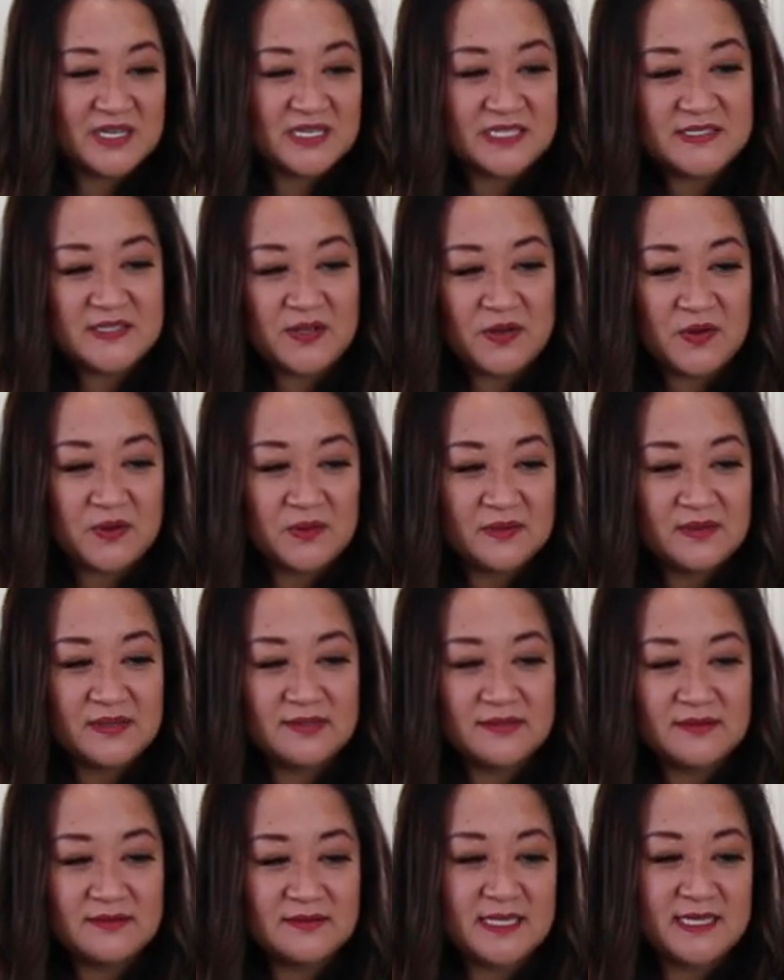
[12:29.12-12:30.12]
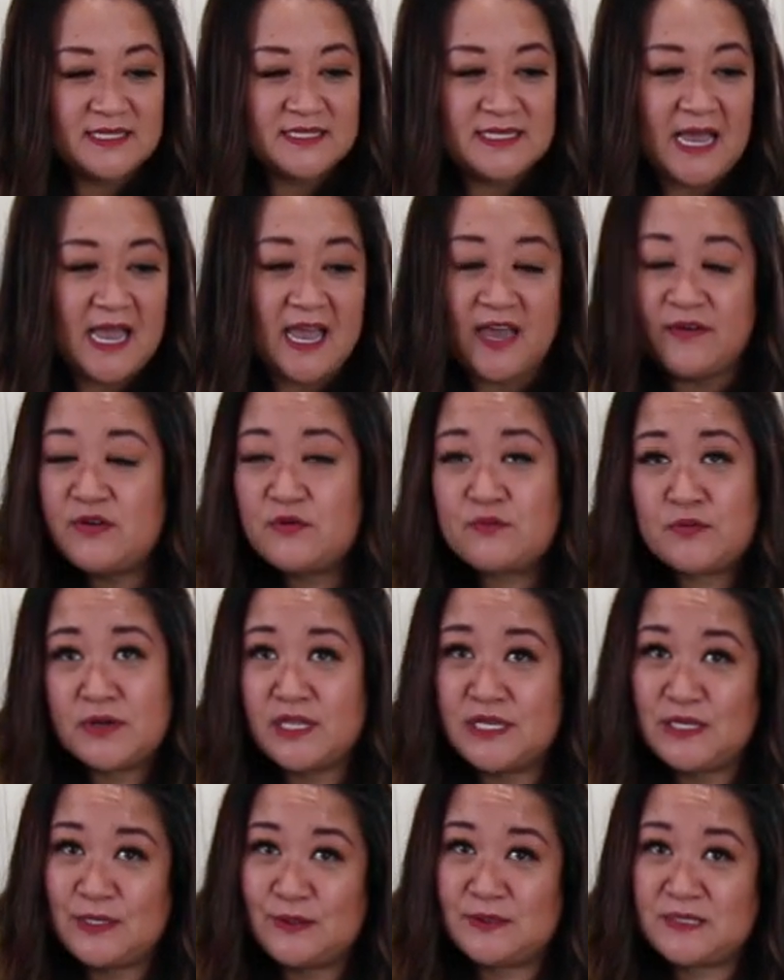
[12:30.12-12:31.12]
So this, I haven't
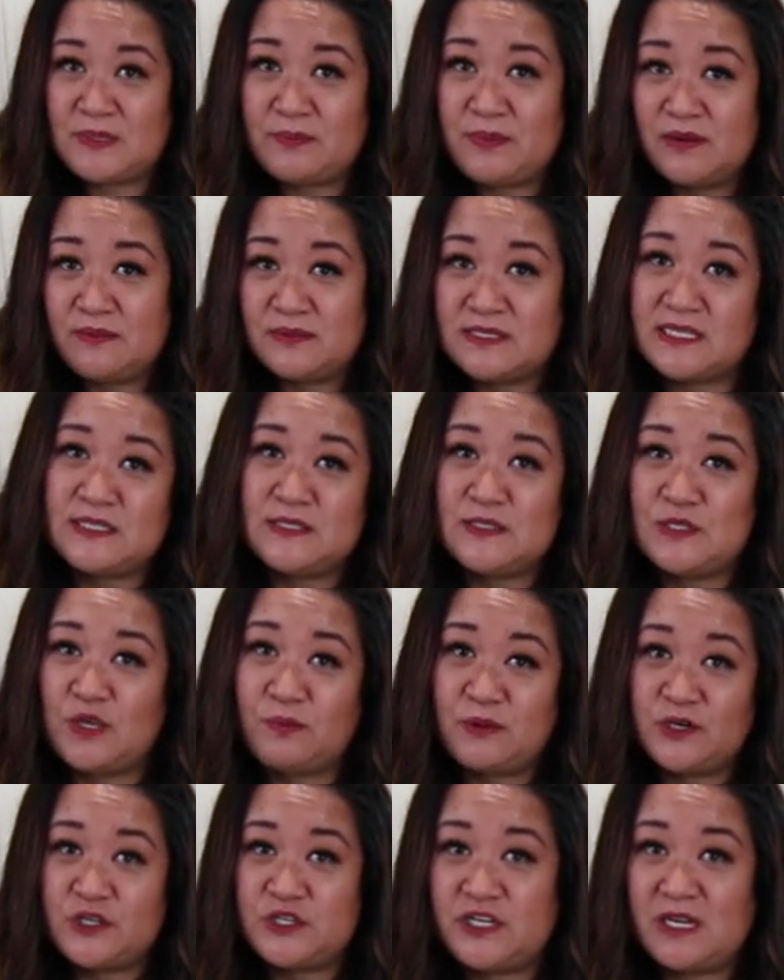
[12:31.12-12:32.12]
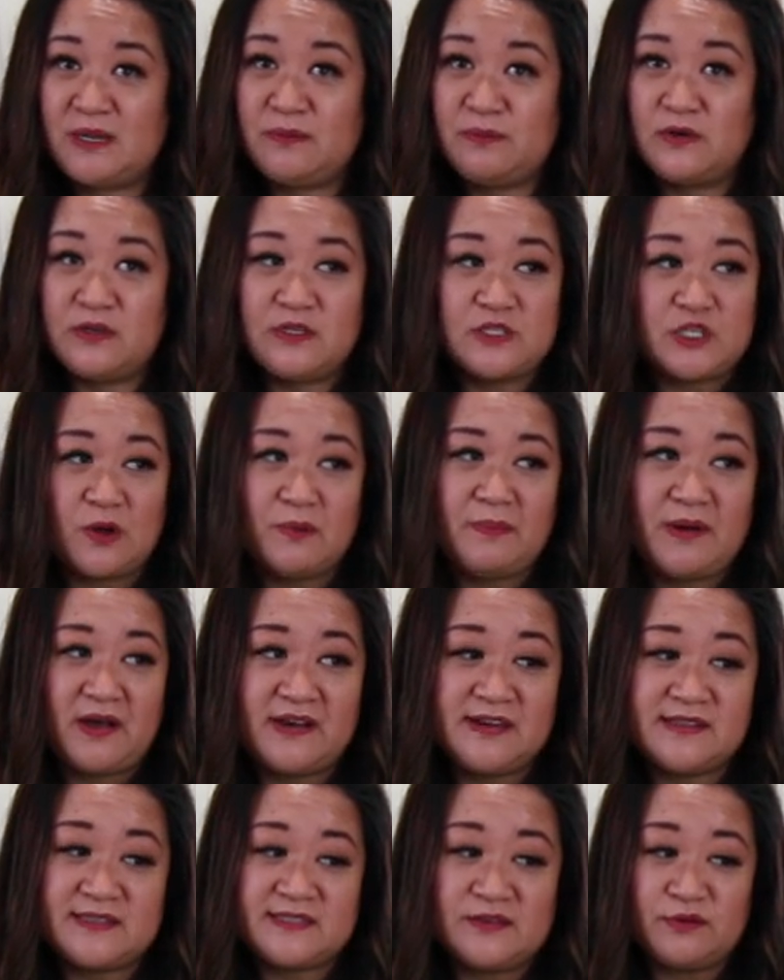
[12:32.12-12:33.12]
really used it, but it was like super cheap when Joe
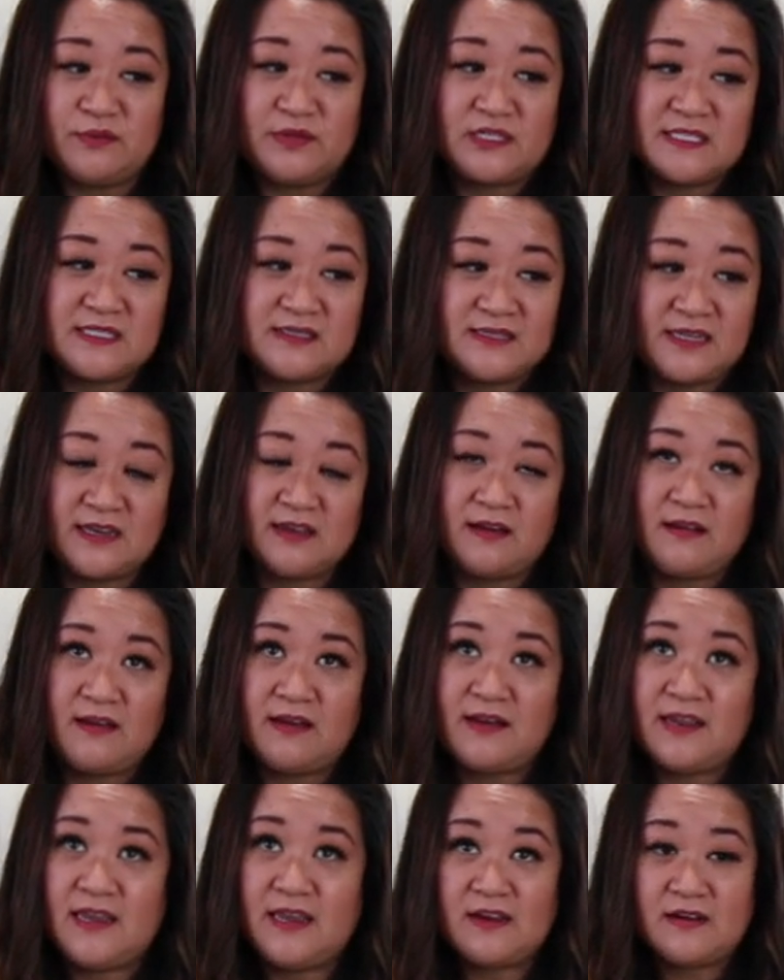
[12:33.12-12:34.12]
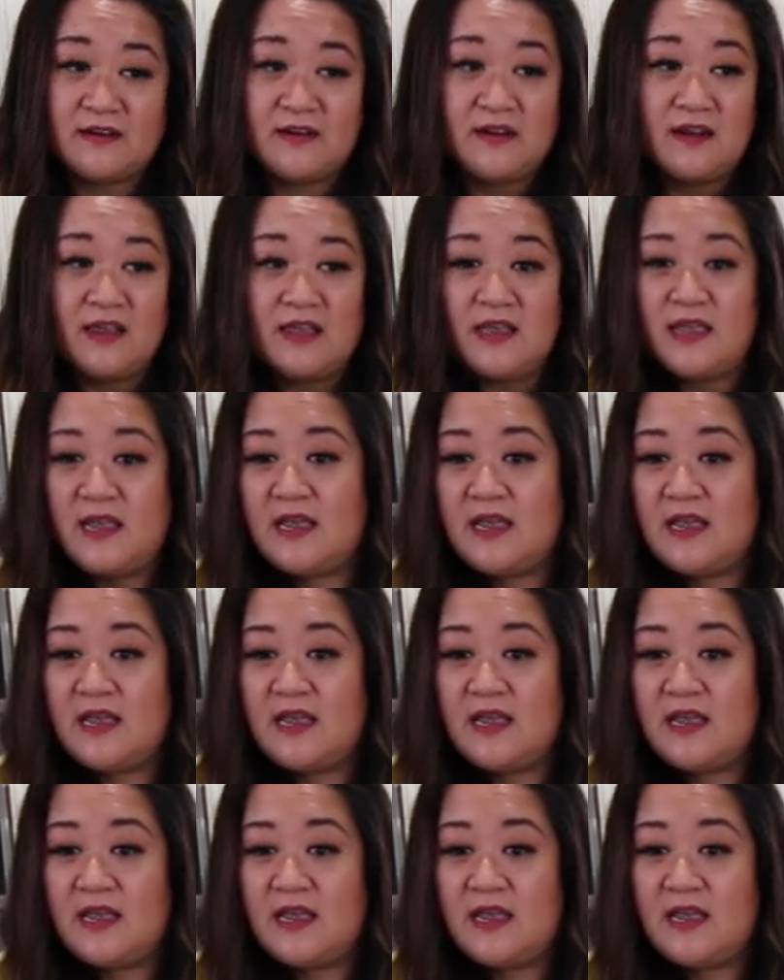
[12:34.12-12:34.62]
bought it. So we just stuck it on here.